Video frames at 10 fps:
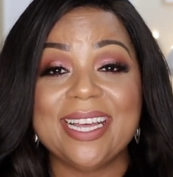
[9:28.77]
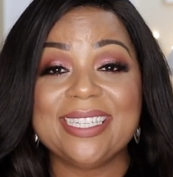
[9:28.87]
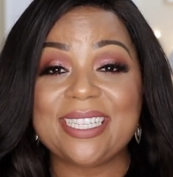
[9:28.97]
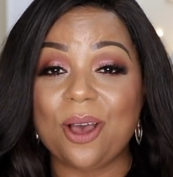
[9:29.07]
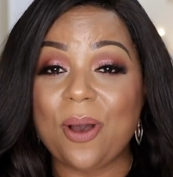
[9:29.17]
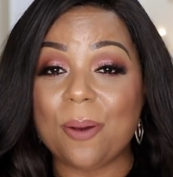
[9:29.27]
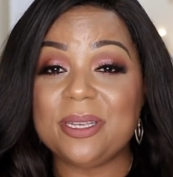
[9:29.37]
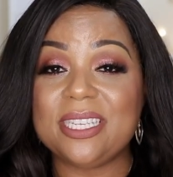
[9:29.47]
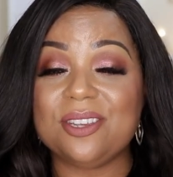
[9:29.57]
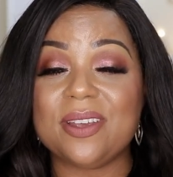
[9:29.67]
So I'll
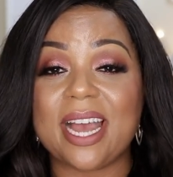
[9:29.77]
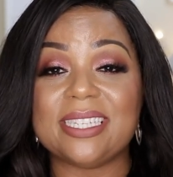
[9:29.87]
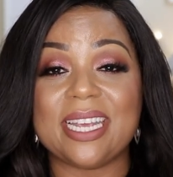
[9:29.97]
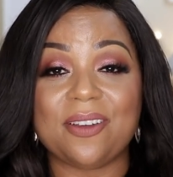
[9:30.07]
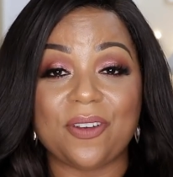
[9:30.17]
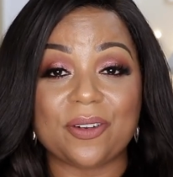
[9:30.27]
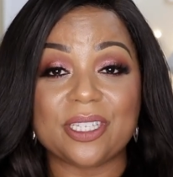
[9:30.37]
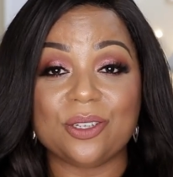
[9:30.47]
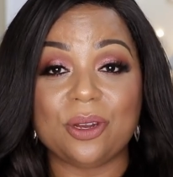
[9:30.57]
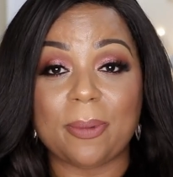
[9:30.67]
be seeing you guys again very
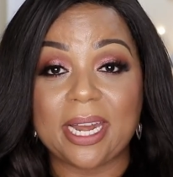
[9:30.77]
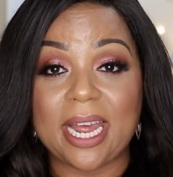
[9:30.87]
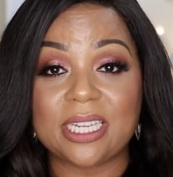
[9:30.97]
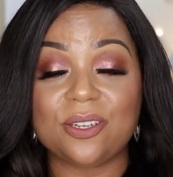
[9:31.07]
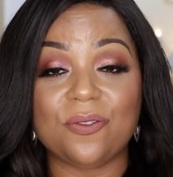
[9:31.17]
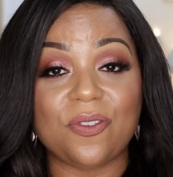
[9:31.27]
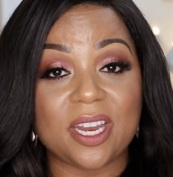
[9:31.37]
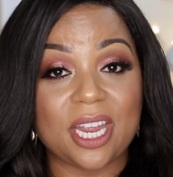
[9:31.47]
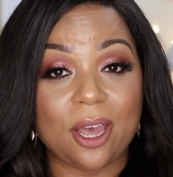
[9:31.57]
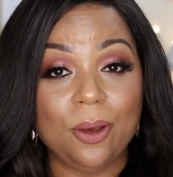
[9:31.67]
soon in my next
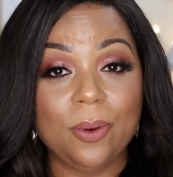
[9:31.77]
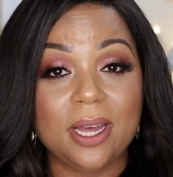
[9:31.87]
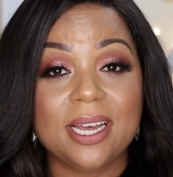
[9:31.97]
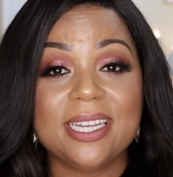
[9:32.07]
video.